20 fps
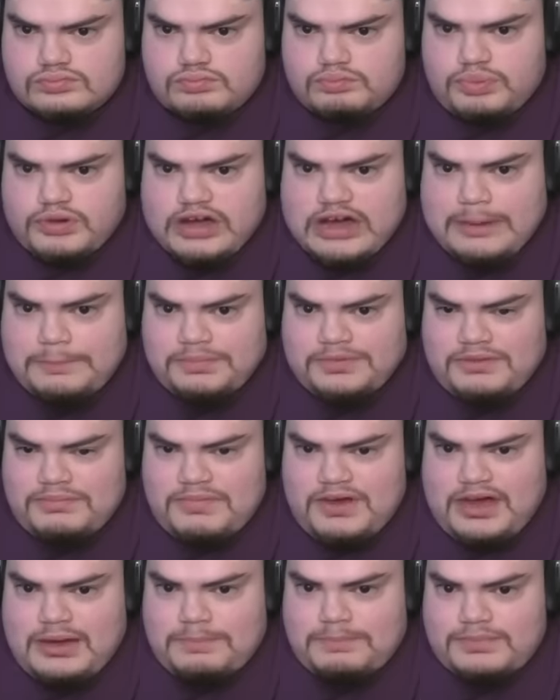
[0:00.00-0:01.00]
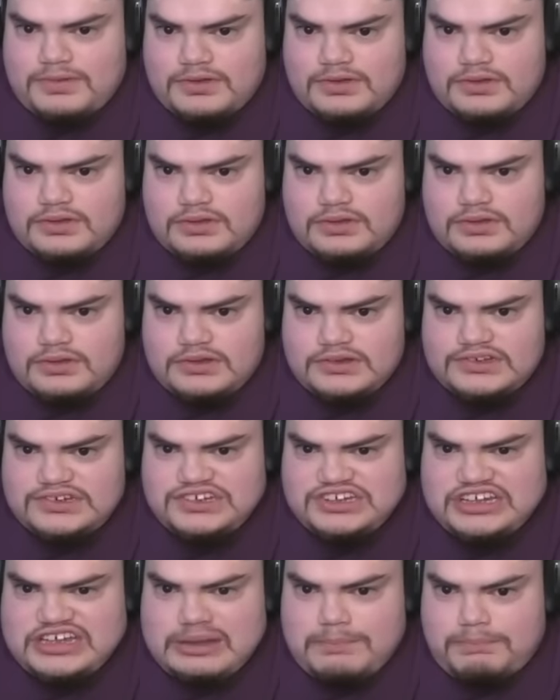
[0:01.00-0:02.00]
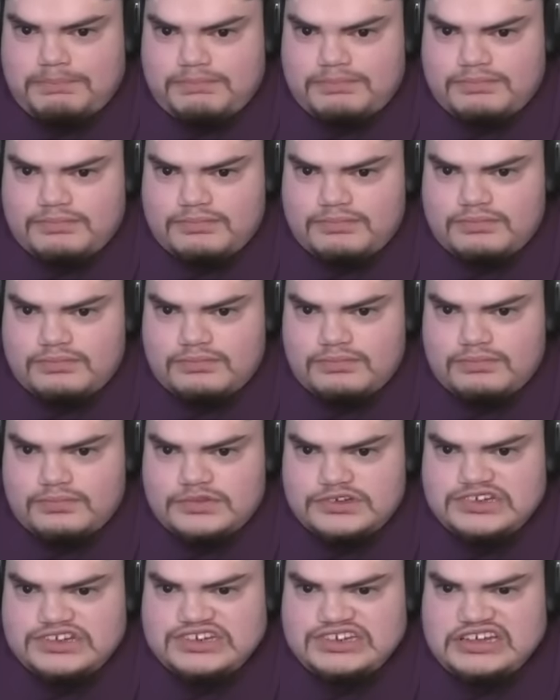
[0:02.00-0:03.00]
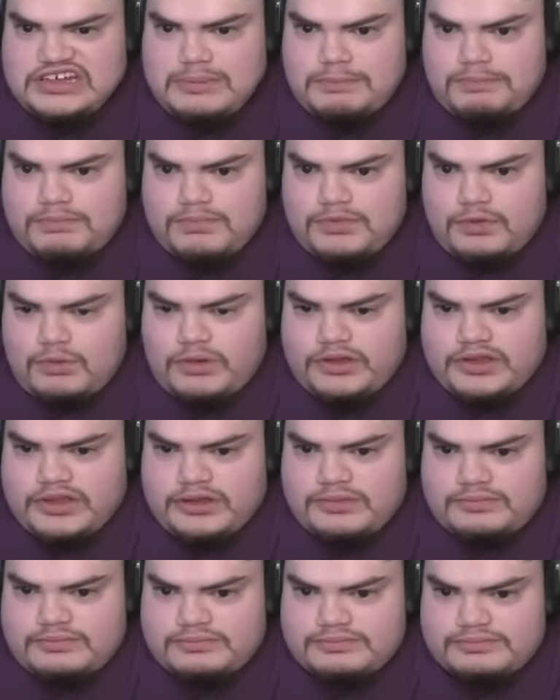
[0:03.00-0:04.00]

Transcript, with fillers: Popped him up. Chip. Chip. One down.